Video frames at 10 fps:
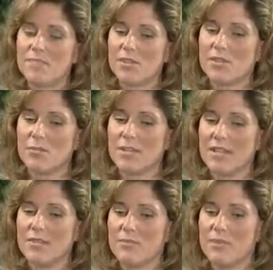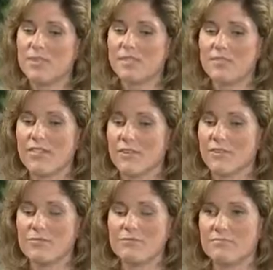So we receive our
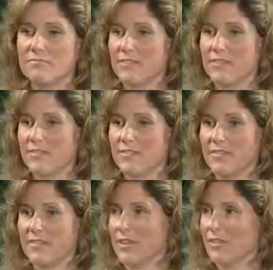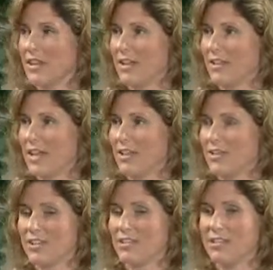own federal
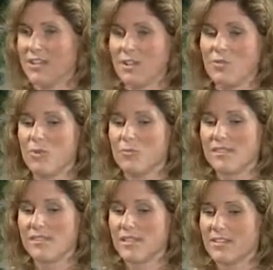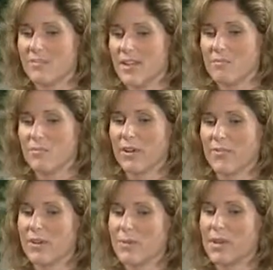allocation. We receive
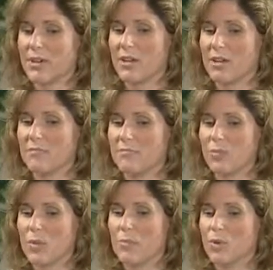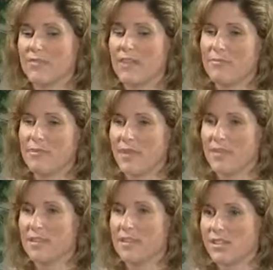roughly about $1.5
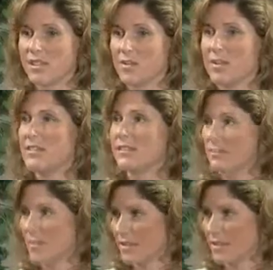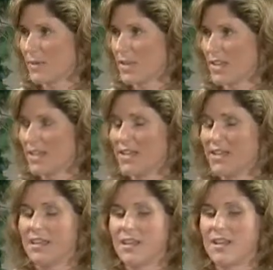million this year with the stimulus money
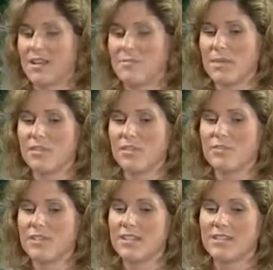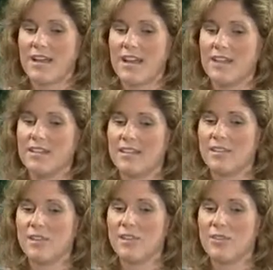included in that.
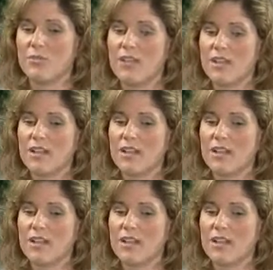And so